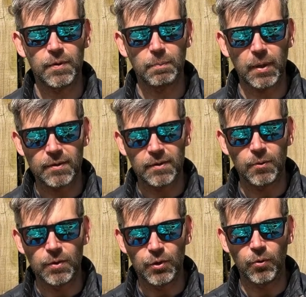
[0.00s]
It's better
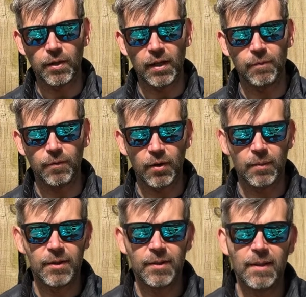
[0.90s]
to enjoy that
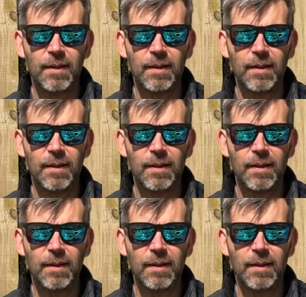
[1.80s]
environment.